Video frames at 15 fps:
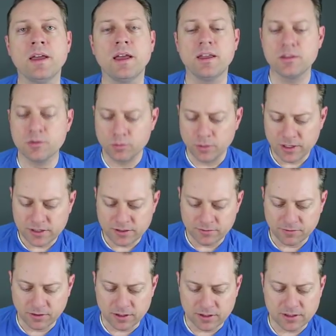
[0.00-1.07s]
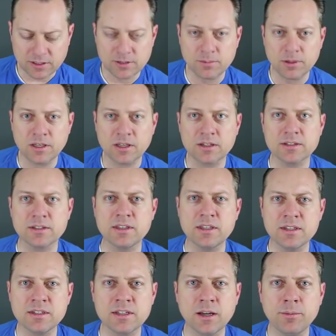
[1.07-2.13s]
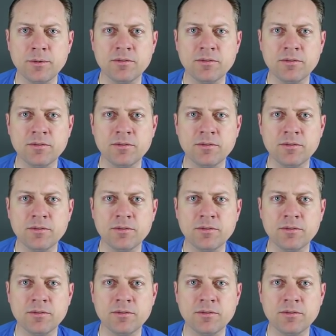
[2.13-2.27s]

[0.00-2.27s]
And the reason for this is because this type